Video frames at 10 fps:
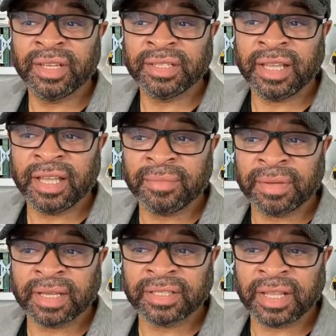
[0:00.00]
Yeah,
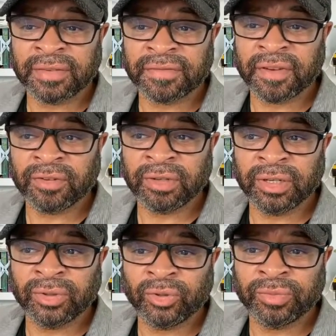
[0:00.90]
because that frontal
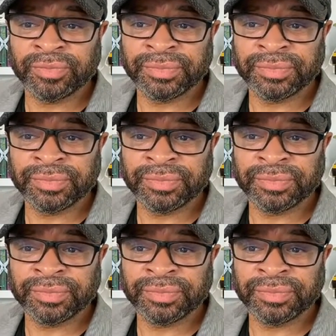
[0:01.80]
lobe,